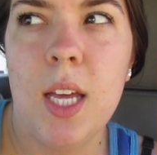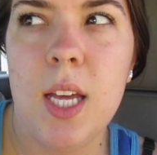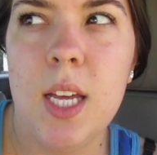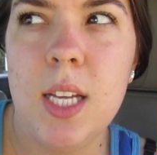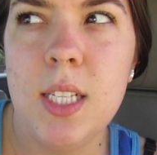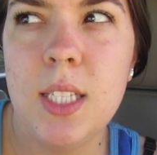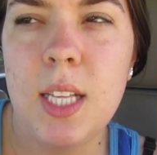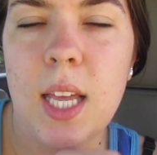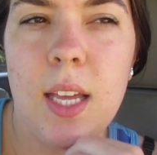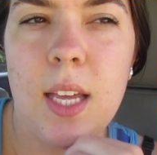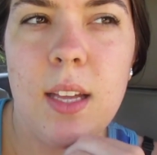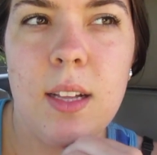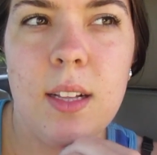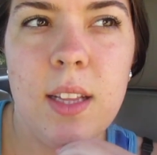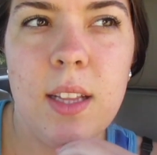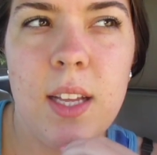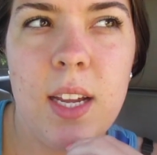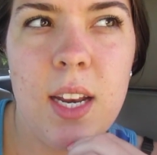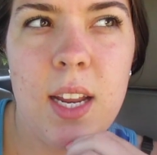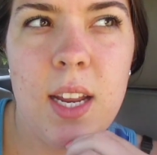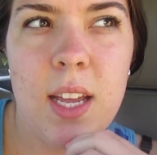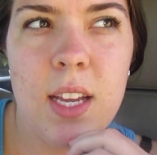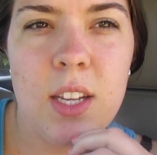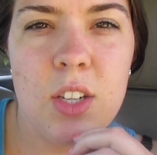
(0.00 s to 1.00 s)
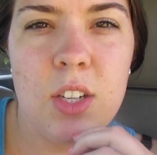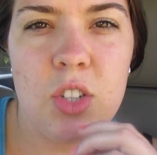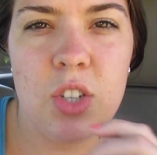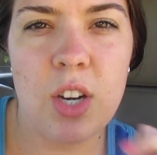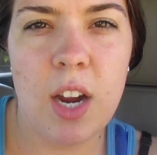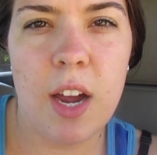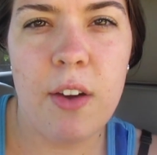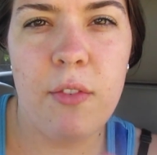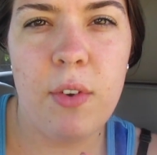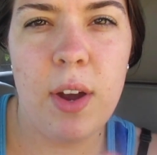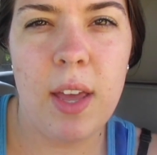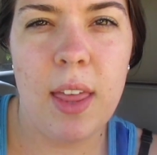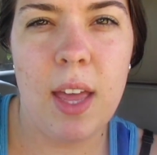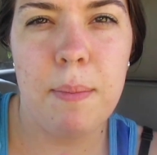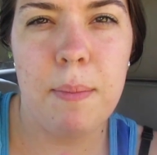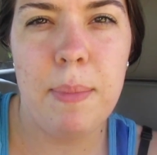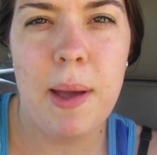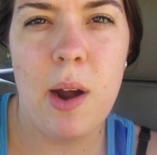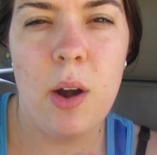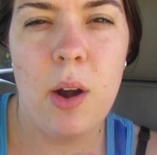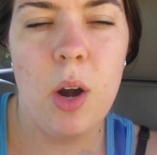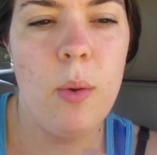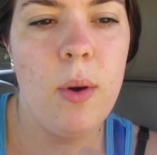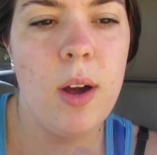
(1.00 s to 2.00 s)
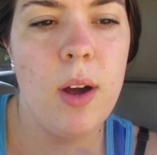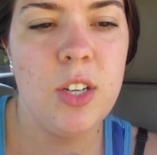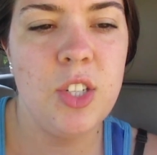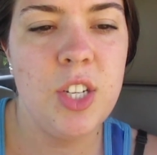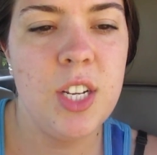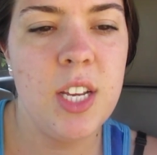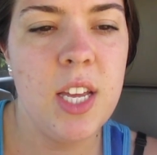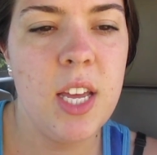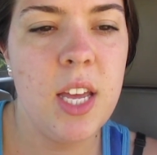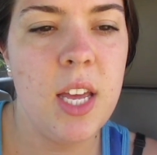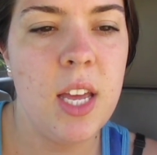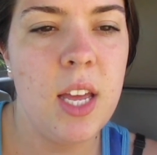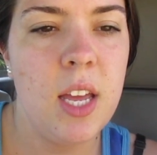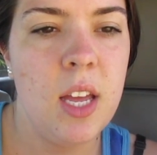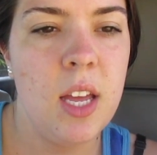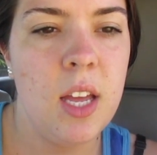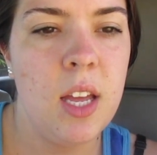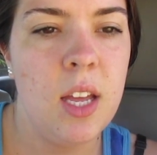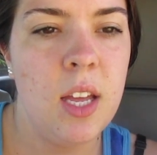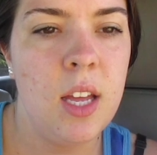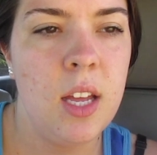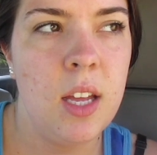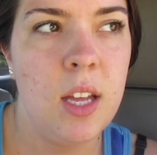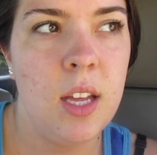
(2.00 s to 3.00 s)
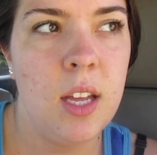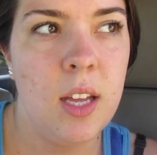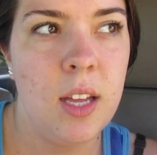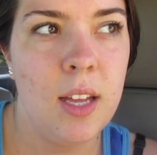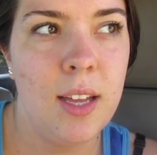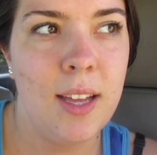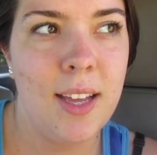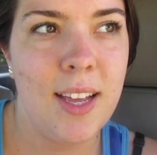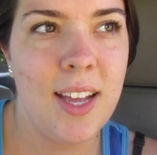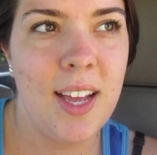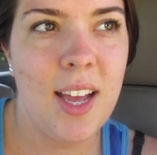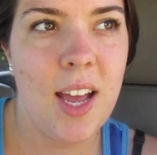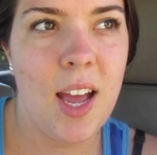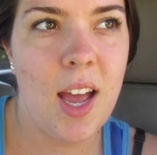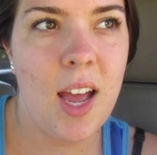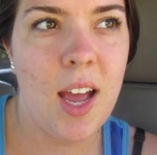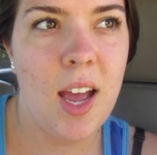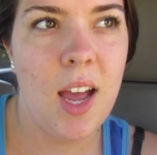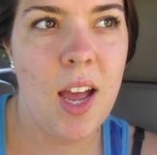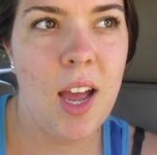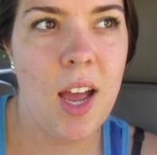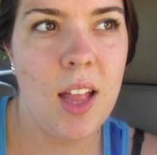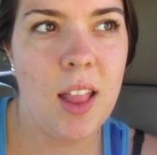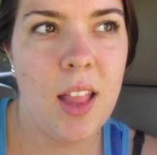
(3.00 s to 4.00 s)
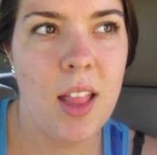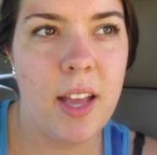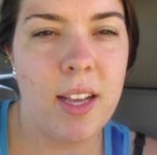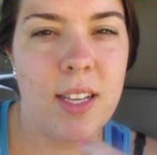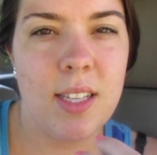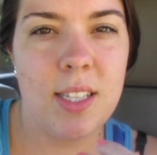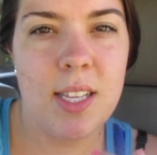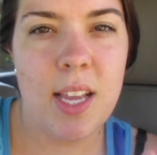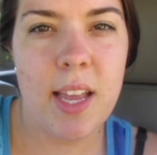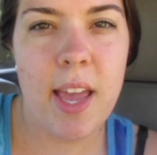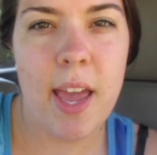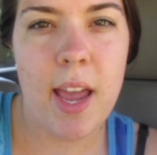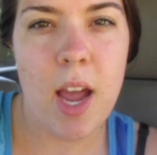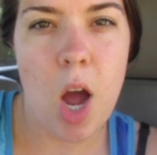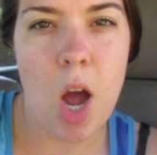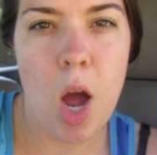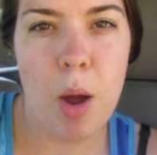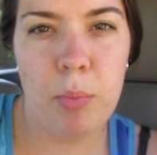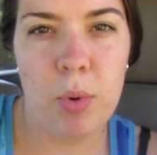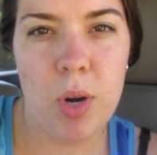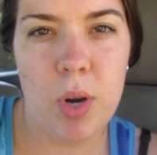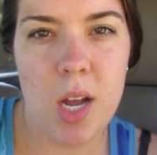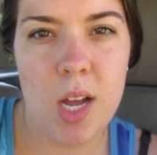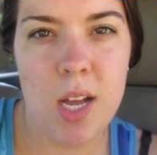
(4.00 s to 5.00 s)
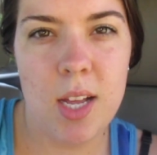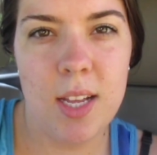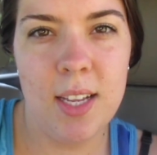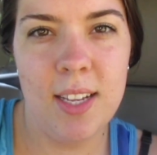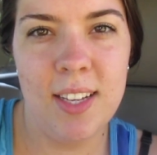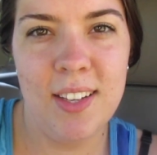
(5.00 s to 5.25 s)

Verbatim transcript: He's like cleaning his driveway, like power washing it, and like singing opera.